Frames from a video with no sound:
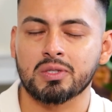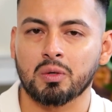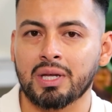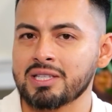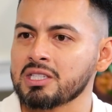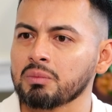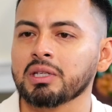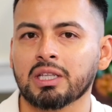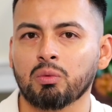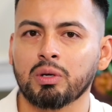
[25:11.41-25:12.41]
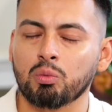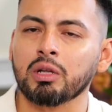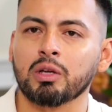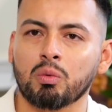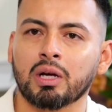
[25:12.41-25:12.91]
So that's something that we
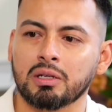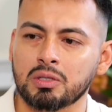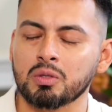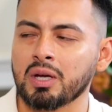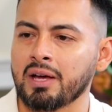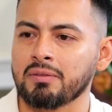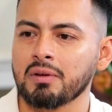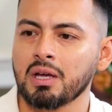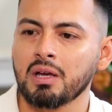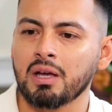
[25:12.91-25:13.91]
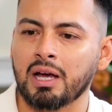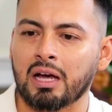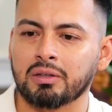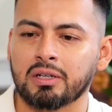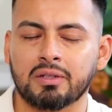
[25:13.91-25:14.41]
really want to have
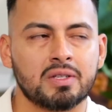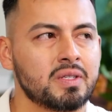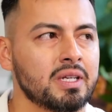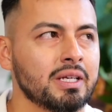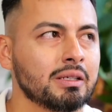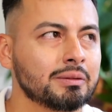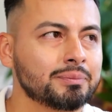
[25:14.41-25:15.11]
out there in the city.